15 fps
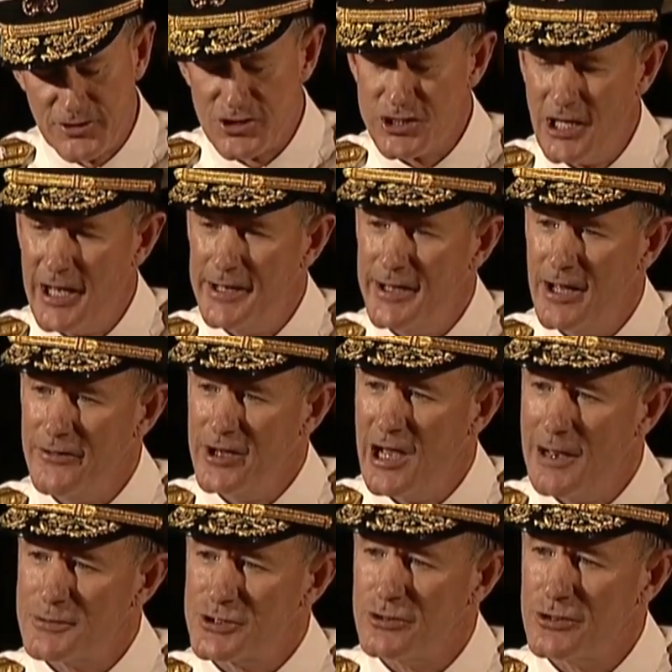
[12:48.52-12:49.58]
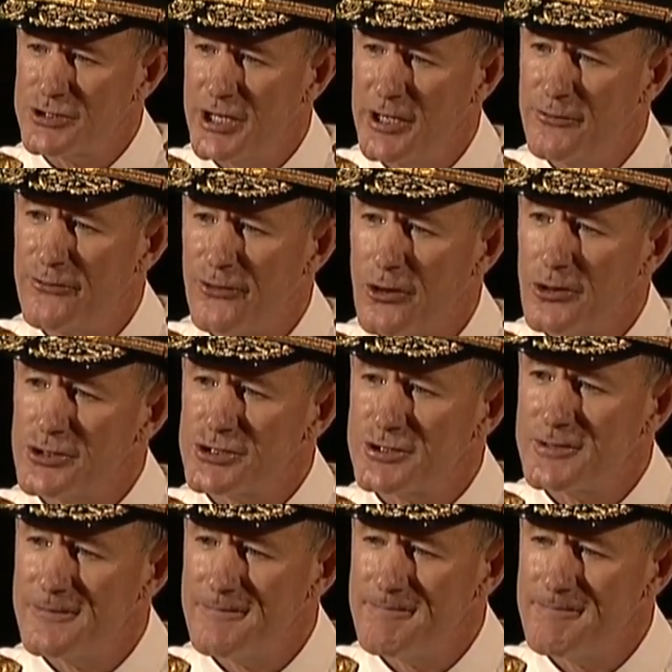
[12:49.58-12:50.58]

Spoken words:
to slide down the obstacles head first.